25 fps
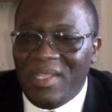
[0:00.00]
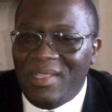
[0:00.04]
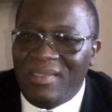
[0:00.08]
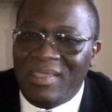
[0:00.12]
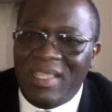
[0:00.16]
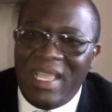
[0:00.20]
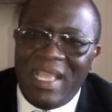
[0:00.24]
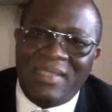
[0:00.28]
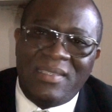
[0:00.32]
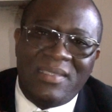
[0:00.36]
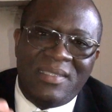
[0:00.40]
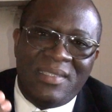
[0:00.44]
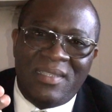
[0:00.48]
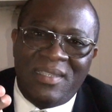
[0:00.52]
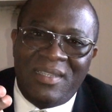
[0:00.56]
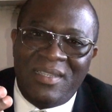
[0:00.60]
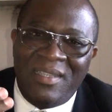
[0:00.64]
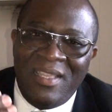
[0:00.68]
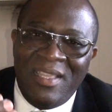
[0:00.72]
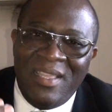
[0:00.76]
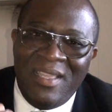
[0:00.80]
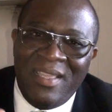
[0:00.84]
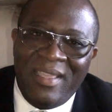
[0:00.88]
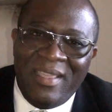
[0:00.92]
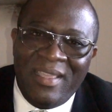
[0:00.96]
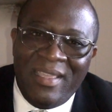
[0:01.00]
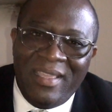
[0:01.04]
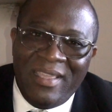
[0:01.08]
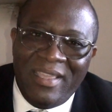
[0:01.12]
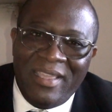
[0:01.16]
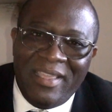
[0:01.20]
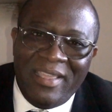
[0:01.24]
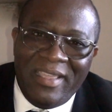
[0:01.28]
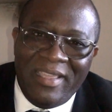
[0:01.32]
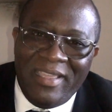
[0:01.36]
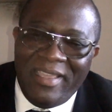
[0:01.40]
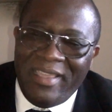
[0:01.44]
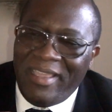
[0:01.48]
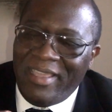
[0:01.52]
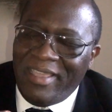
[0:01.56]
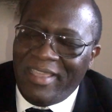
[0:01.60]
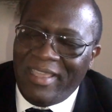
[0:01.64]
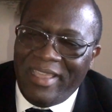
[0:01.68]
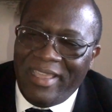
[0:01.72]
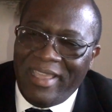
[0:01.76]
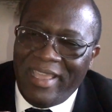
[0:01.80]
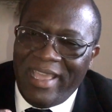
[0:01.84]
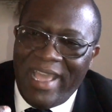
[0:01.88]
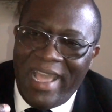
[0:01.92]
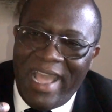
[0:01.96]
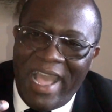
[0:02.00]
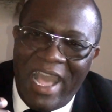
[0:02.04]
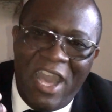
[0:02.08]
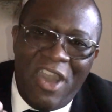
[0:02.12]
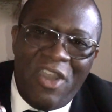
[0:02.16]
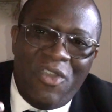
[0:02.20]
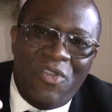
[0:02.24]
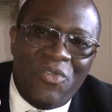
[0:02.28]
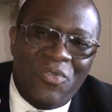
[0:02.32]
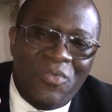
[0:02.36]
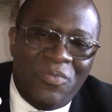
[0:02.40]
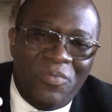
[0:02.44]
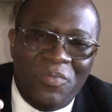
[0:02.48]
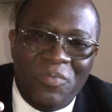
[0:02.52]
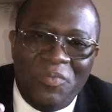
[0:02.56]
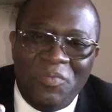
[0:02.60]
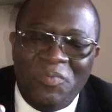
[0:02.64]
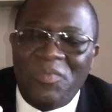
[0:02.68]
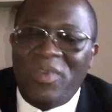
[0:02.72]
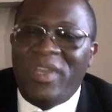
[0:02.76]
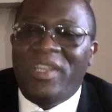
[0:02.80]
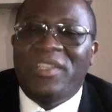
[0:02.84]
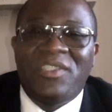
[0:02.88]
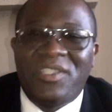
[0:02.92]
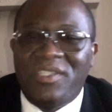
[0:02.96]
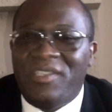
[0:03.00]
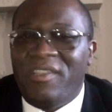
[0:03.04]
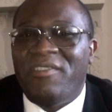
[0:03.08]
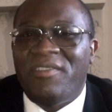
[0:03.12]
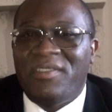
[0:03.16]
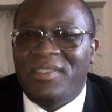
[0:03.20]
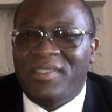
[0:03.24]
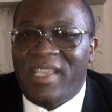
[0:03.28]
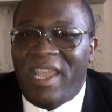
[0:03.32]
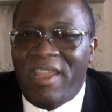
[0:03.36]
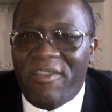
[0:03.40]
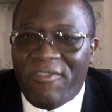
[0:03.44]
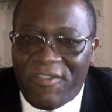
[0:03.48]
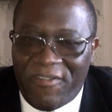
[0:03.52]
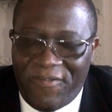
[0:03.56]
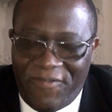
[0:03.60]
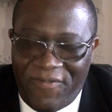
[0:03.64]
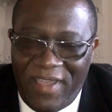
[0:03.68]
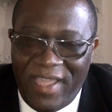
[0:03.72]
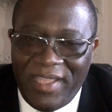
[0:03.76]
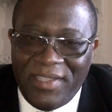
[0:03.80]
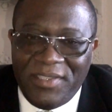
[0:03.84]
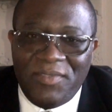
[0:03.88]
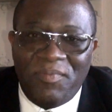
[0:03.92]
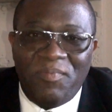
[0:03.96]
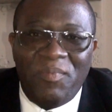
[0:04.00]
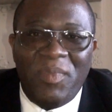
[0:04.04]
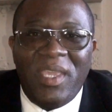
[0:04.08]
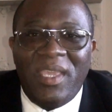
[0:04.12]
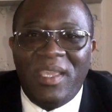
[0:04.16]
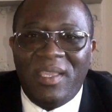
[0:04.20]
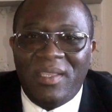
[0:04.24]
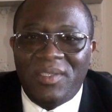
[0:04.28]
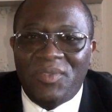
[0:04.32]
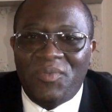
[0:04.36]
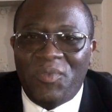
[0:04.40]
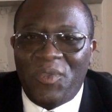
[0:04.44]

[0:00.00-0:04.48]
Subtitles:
That's how much their sacrifice means,